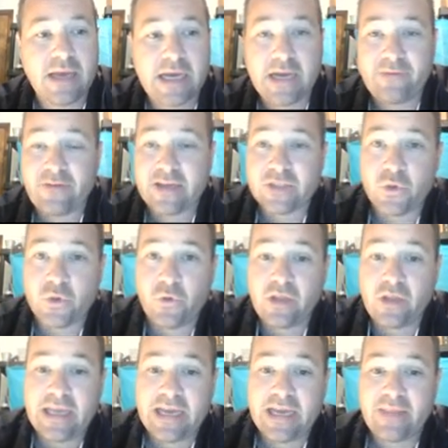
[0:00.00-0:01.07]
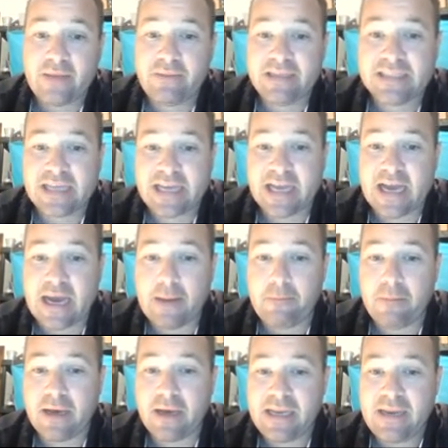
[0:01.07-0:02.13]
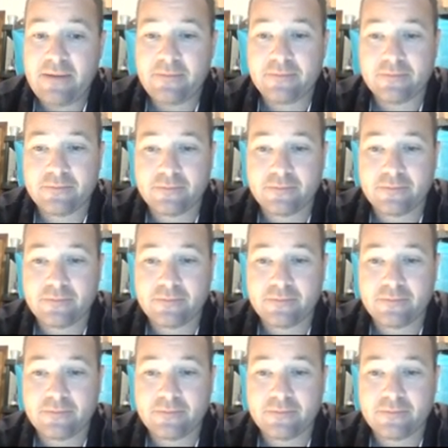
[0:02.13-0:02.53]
If I sold the land, that means I got money.